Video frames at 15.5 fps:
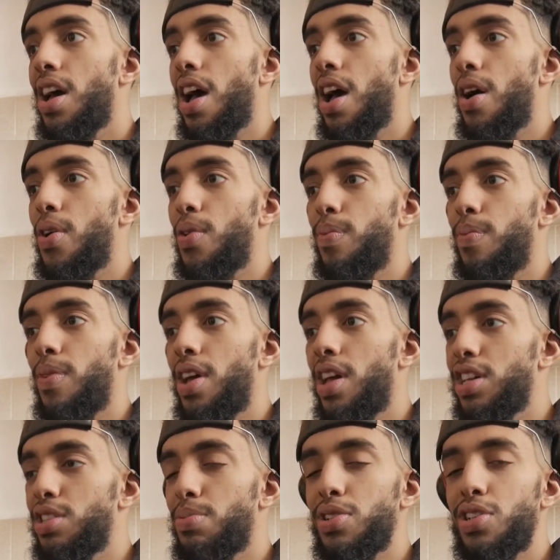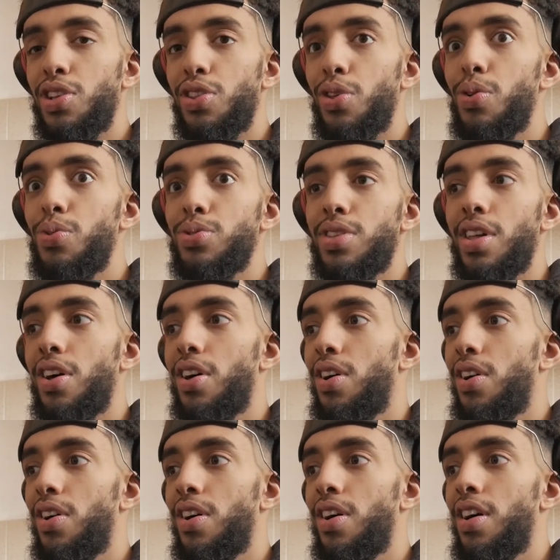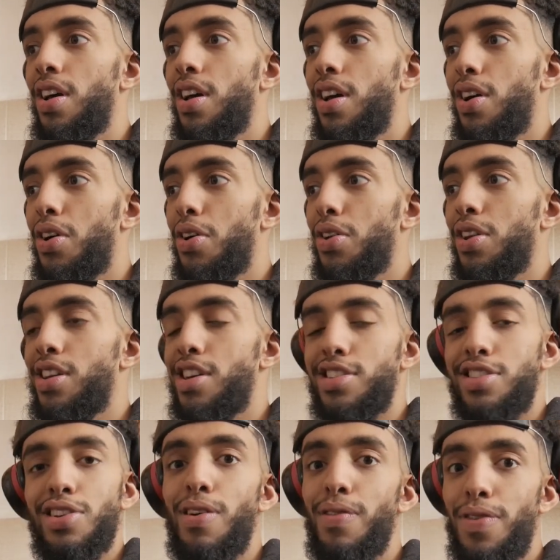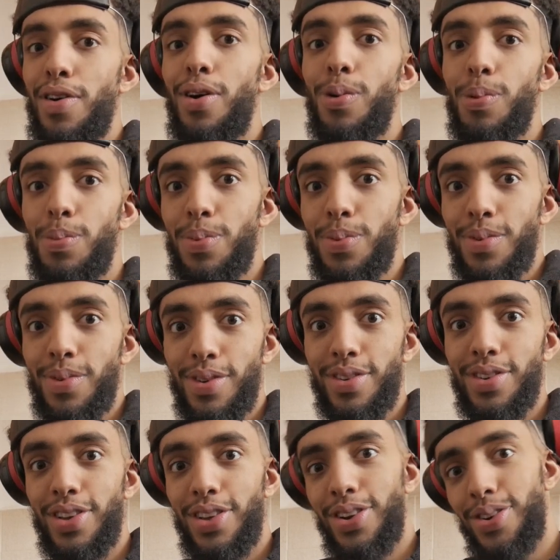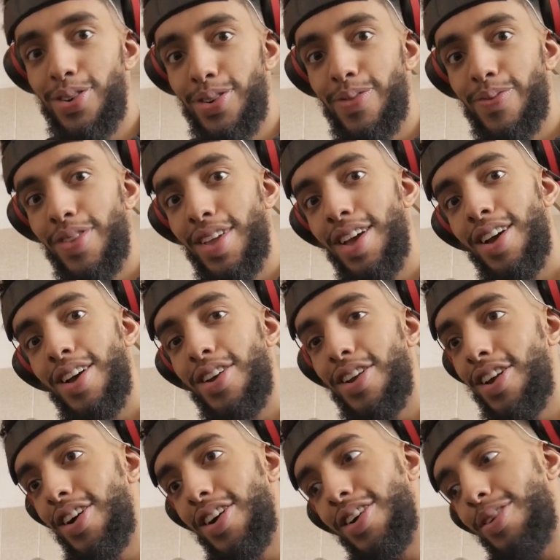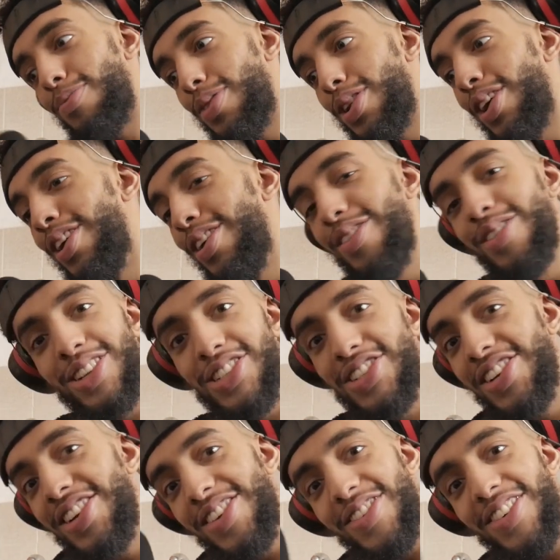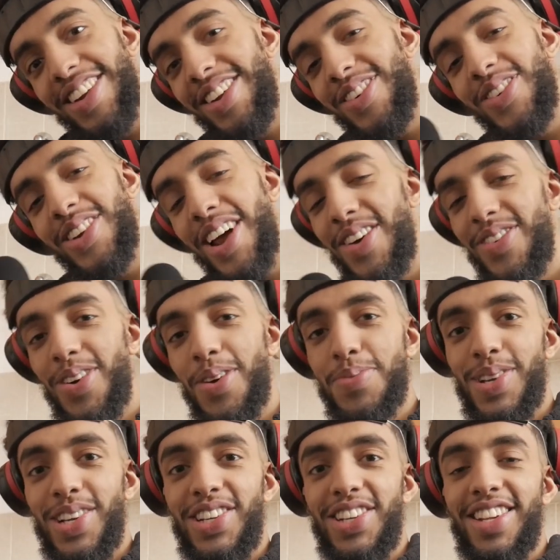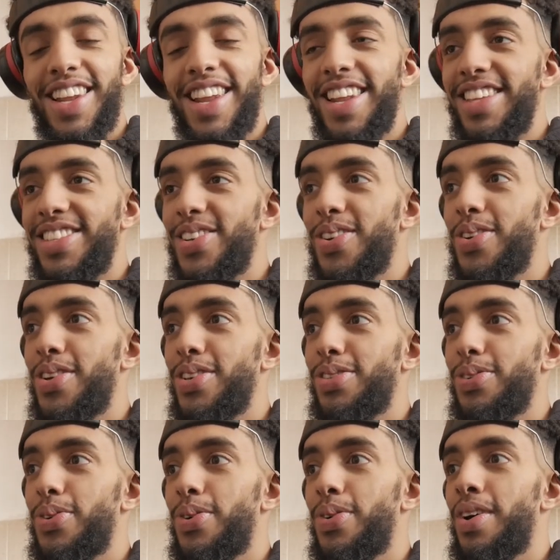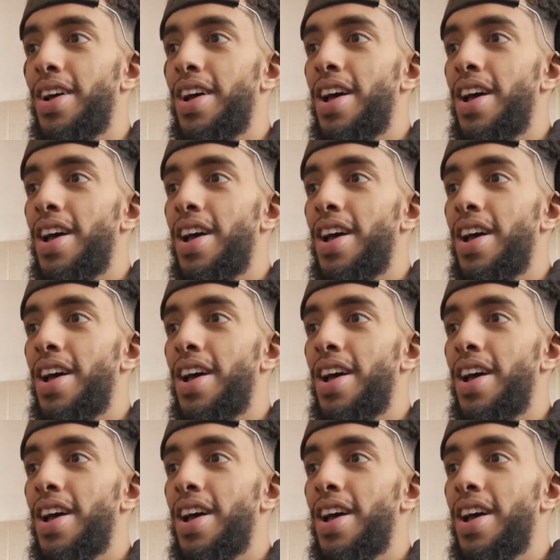and especially those that are on their self-help, you know, believe, achieve, and all that rubbish that they tell you as well.